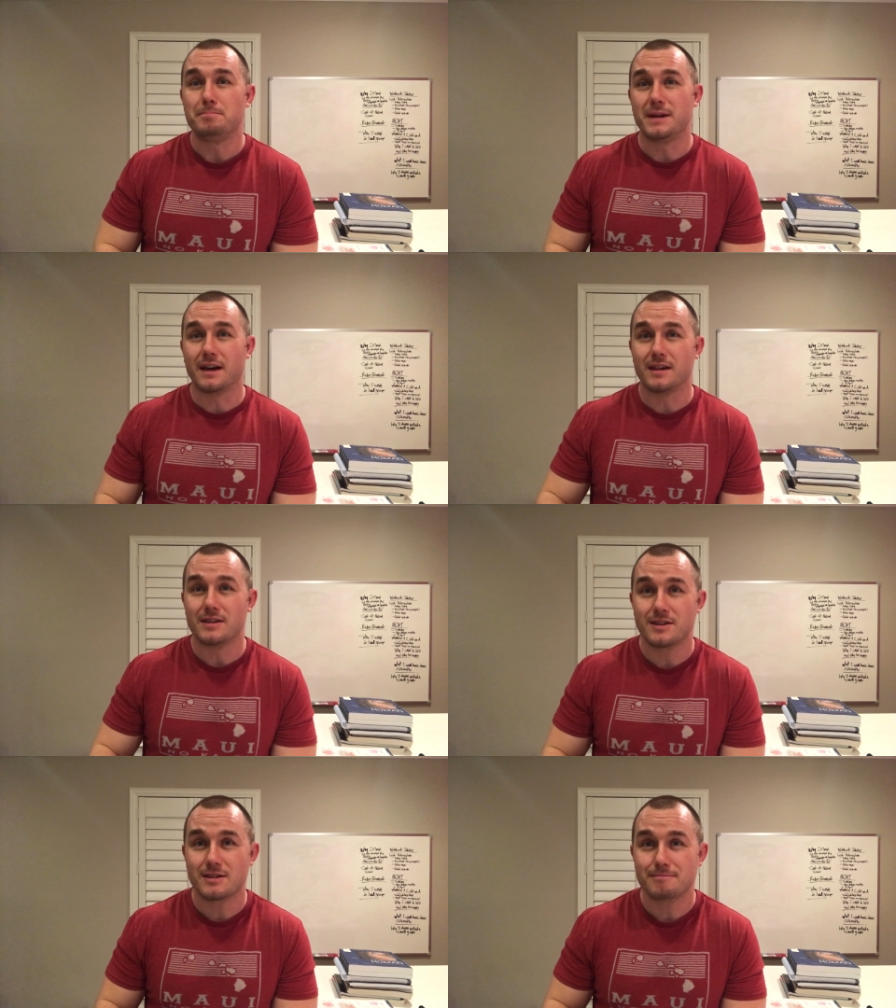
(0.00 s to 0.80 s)

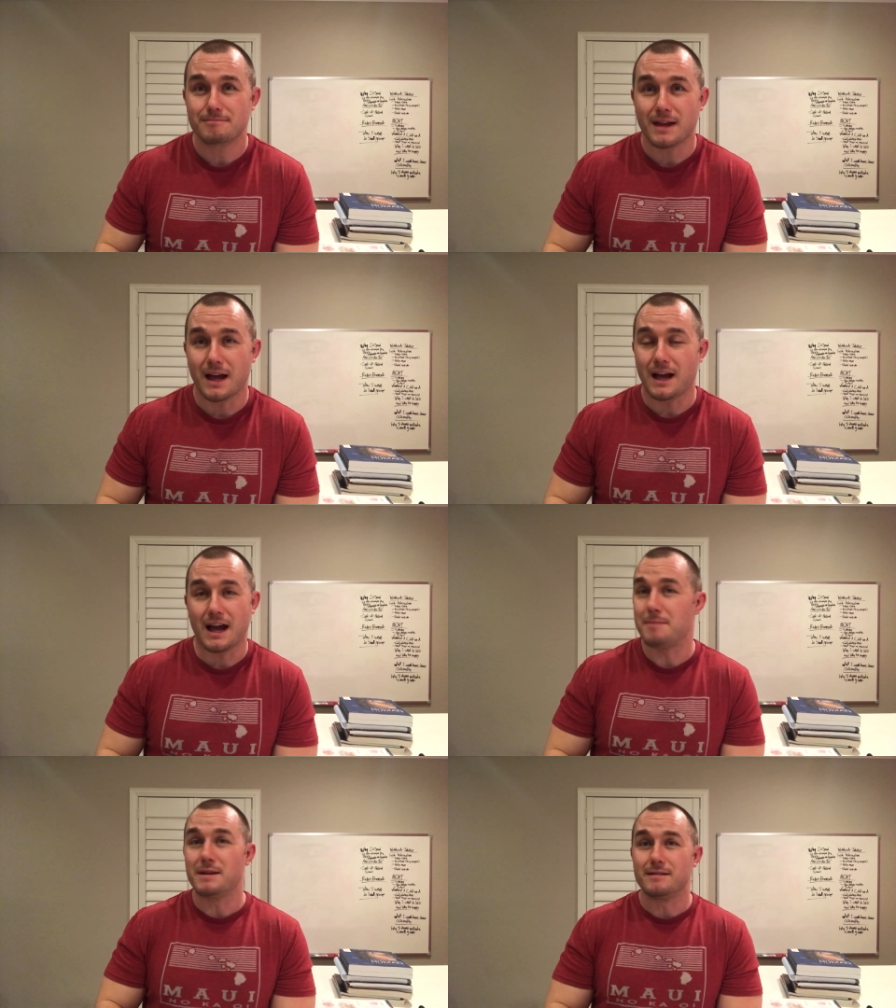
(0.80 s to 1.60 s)
because
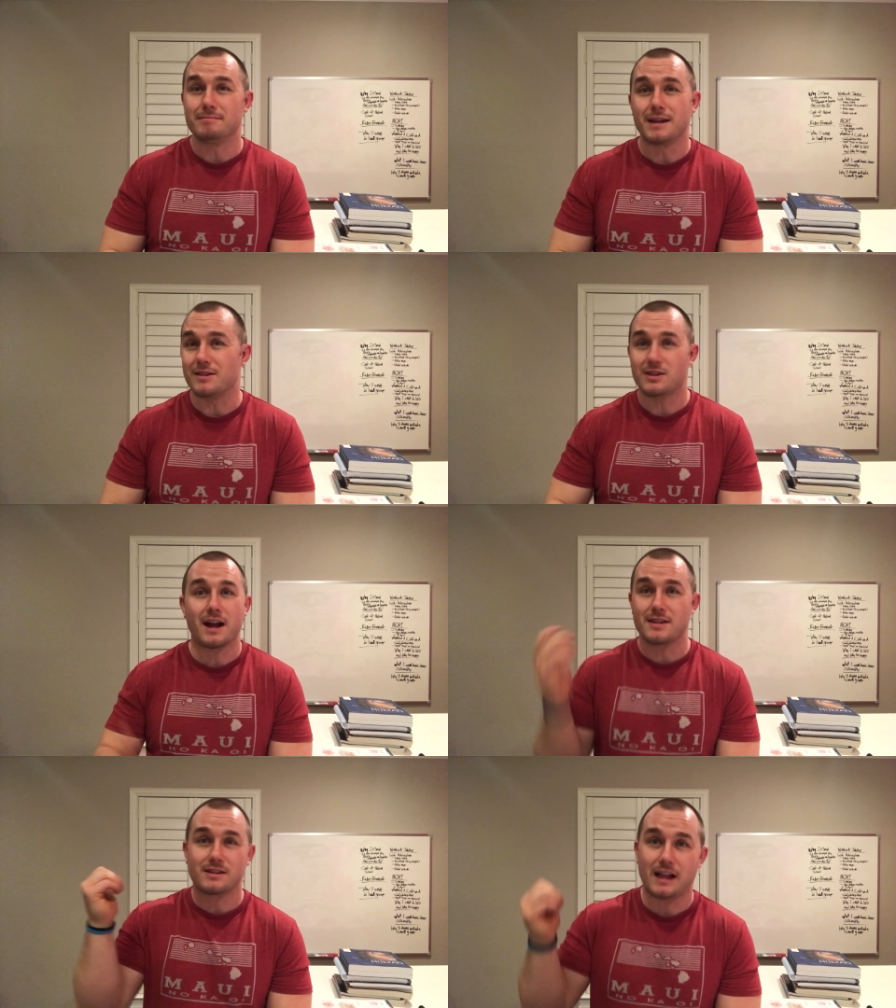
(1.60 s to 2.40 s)
I'd been in
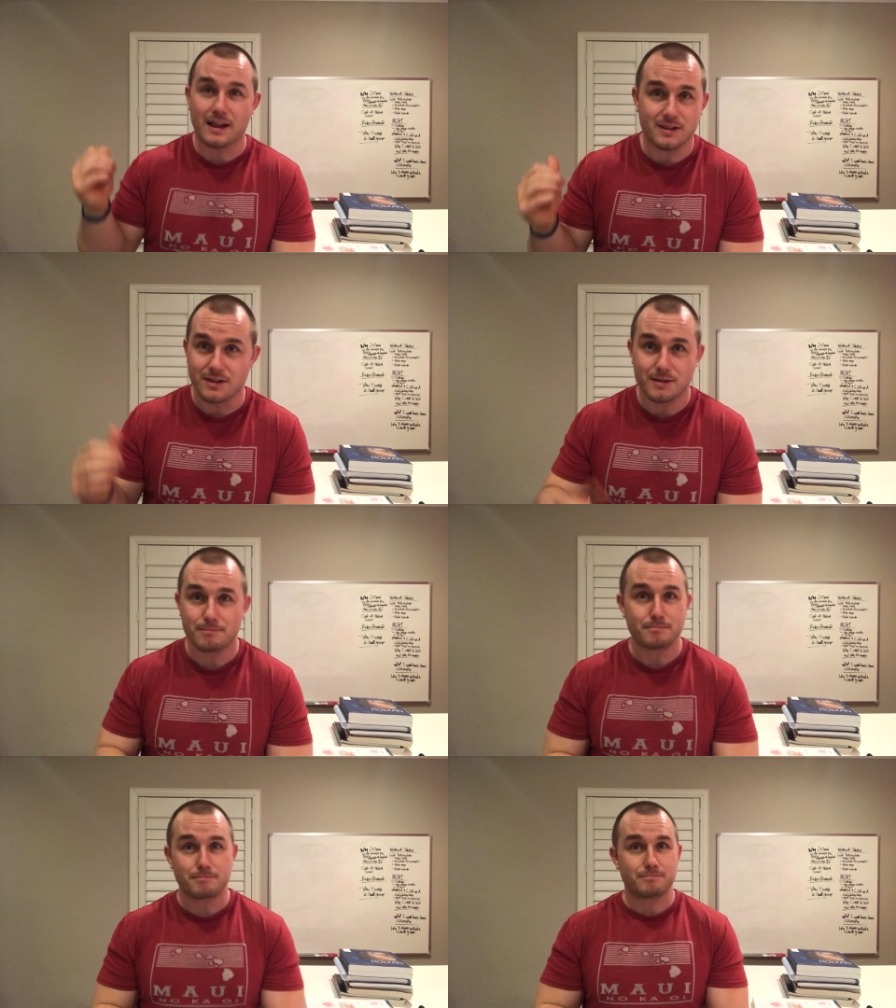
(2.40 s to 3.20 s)
science classes,
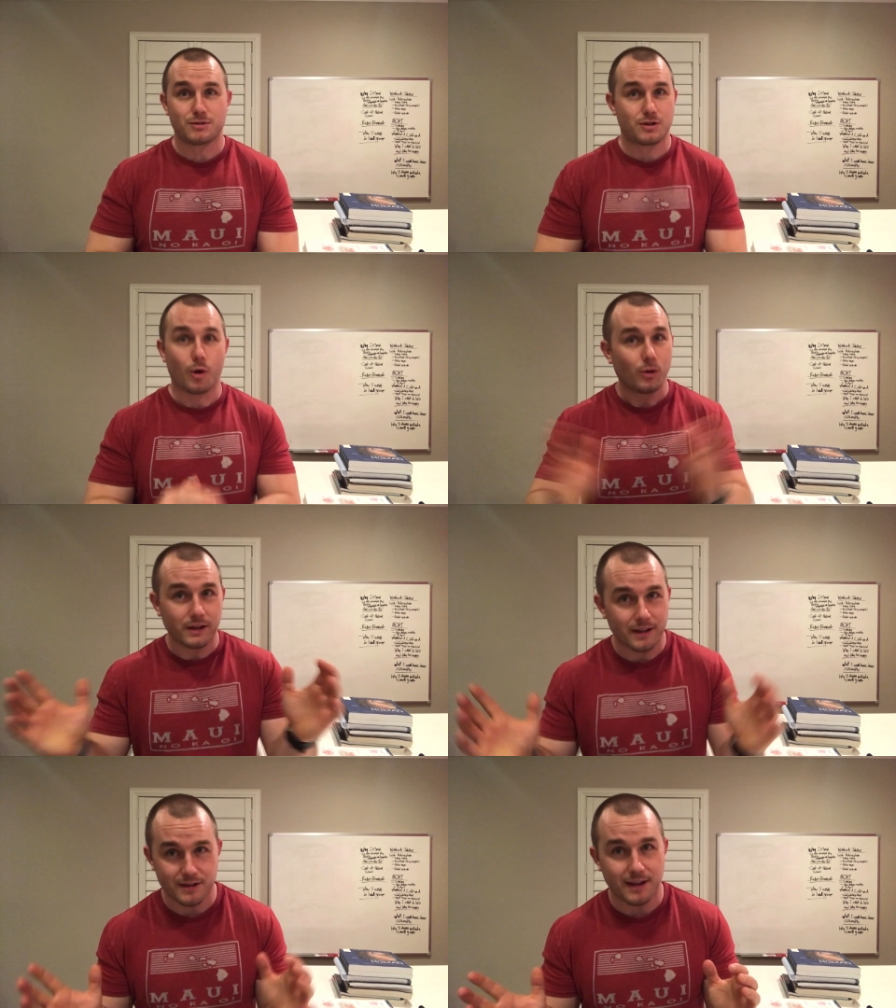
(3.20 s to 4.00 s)

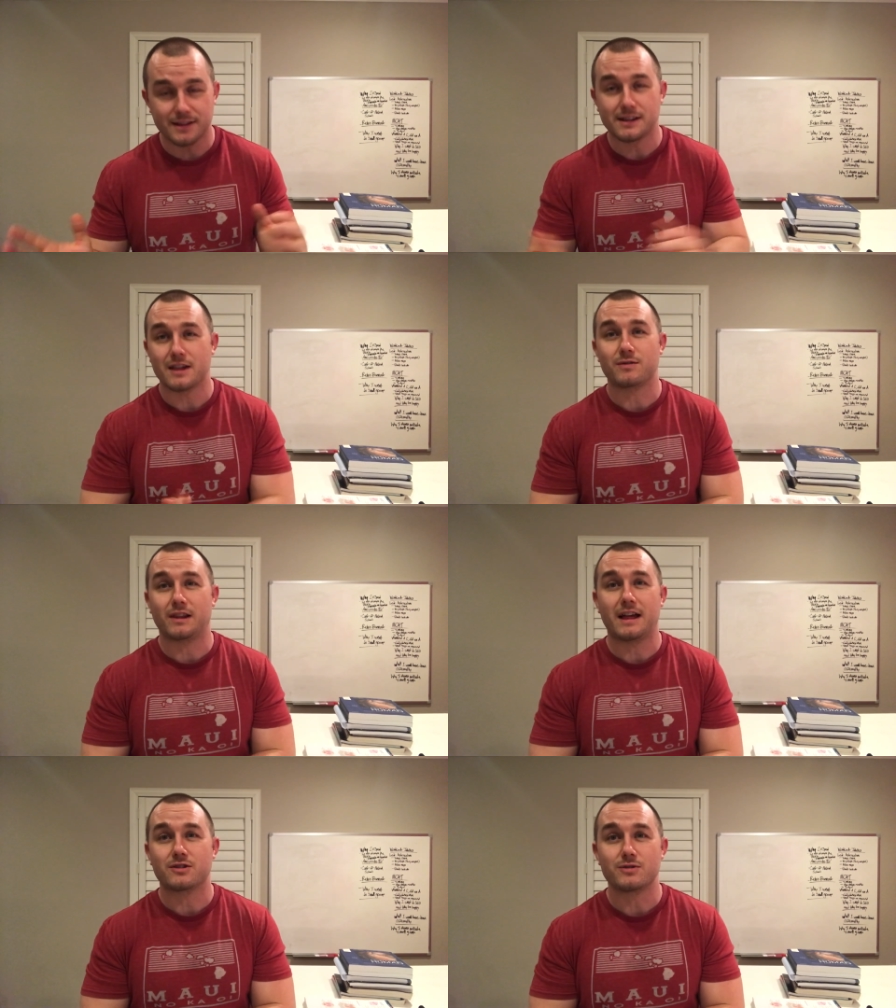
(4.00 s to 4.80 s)
solely in science classes the
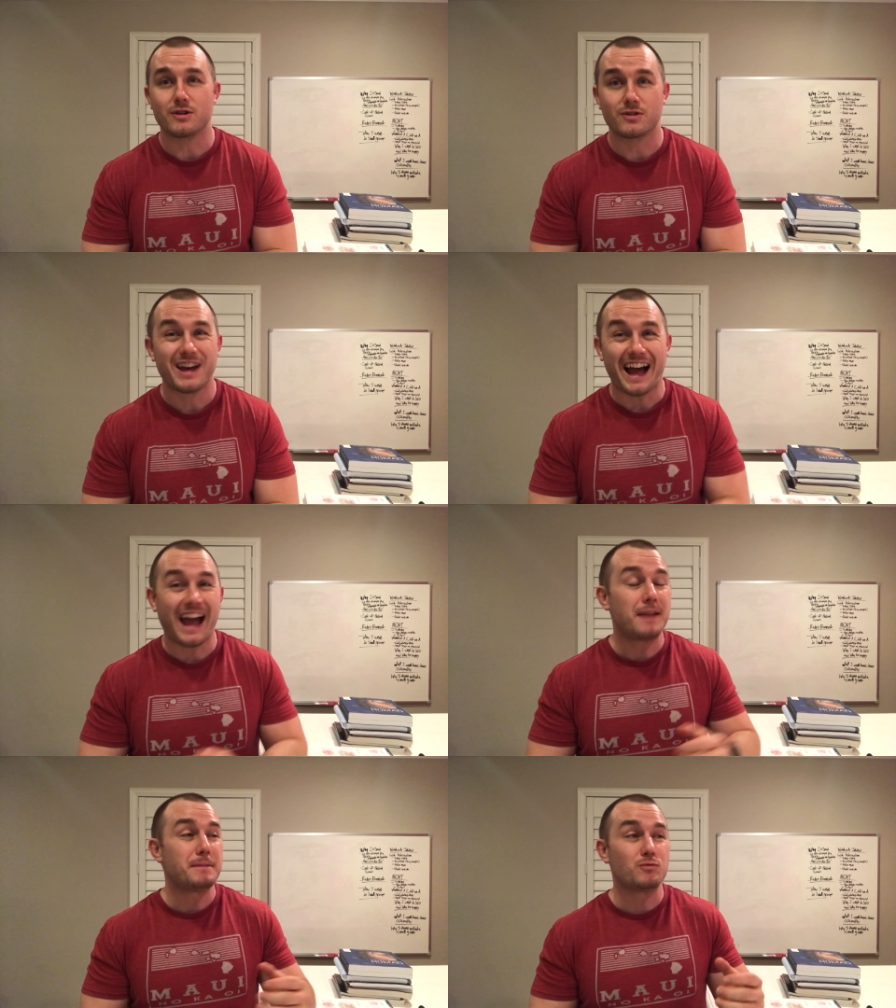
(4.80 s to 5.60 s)
last two years. I
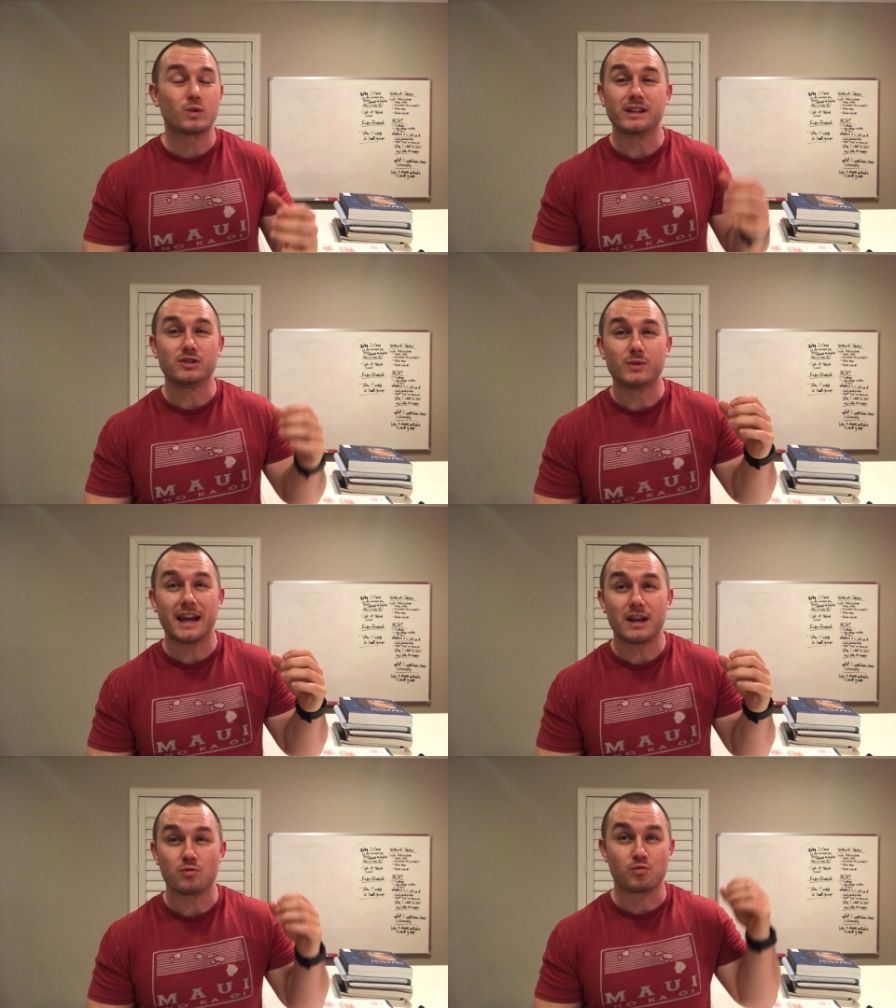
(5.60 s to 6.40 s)
hadn't been really doing
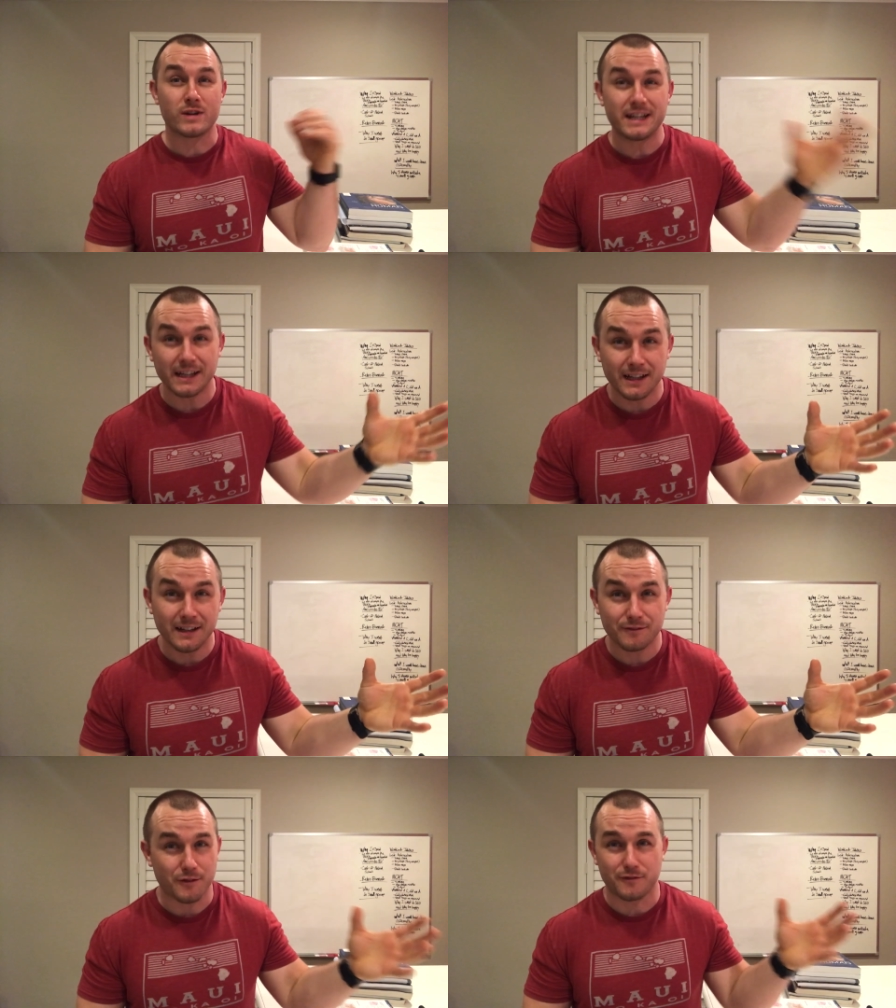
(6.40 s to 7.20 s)
any reading
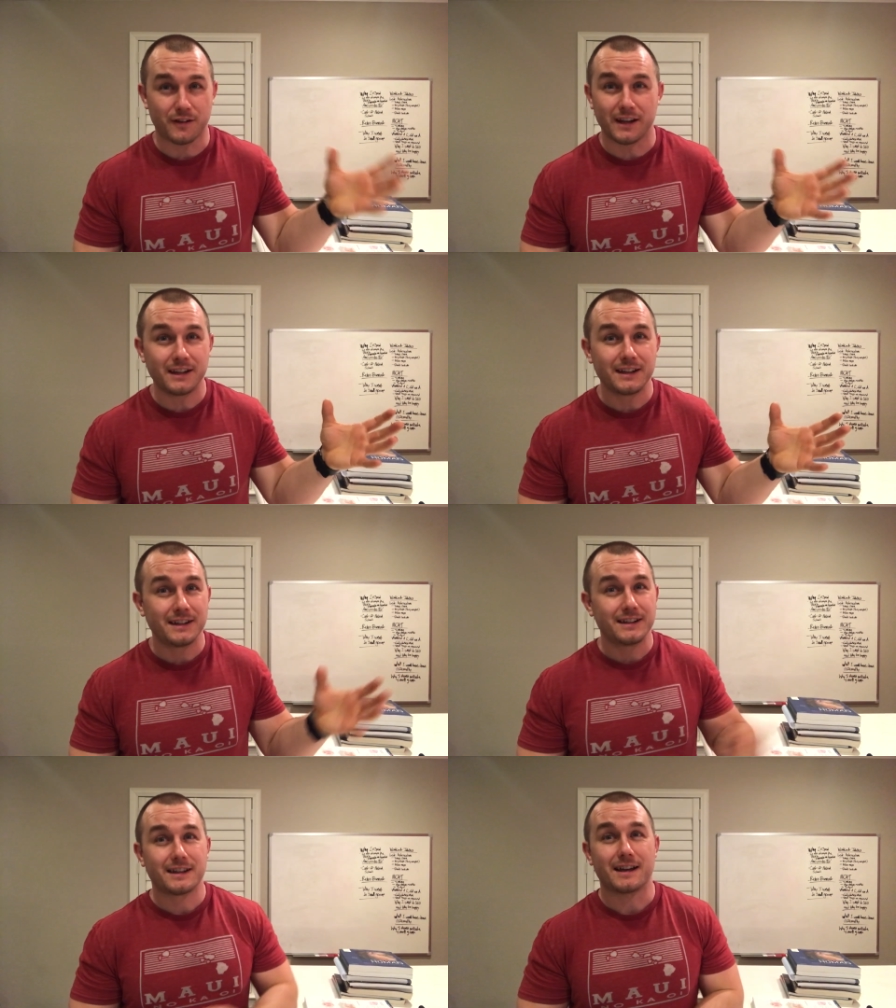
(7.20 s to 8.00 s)
for fun.
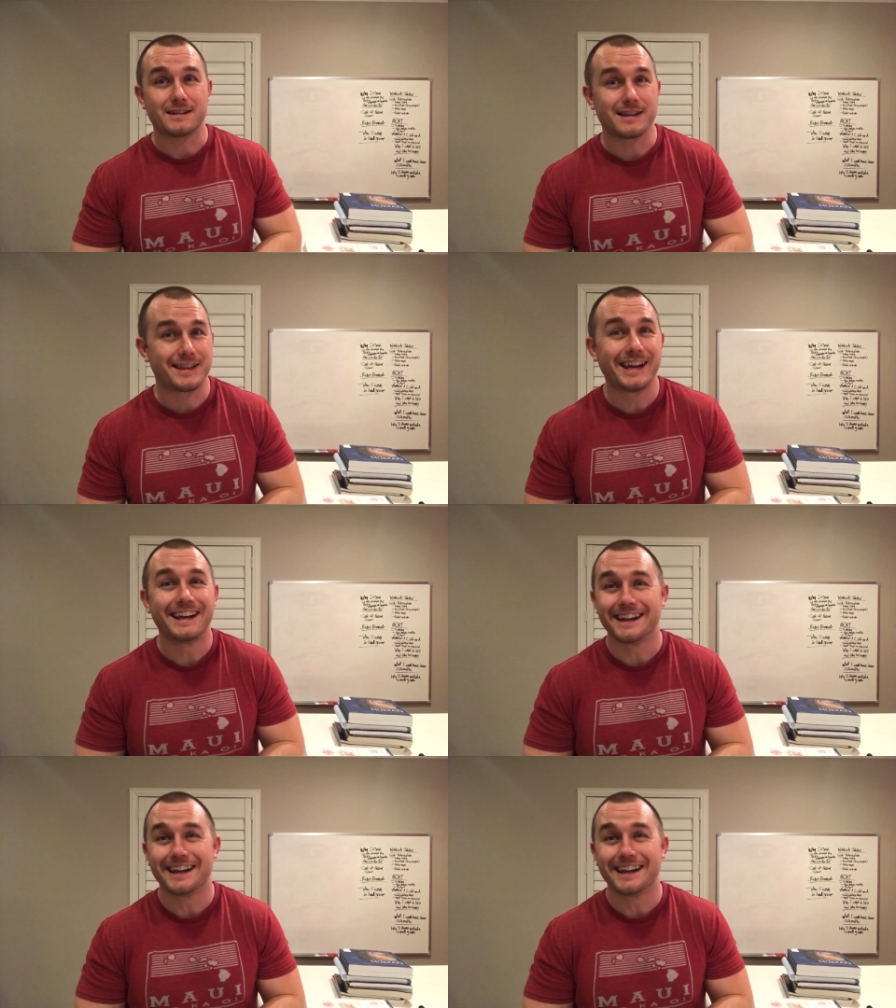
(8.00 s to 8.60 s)
Uh, it,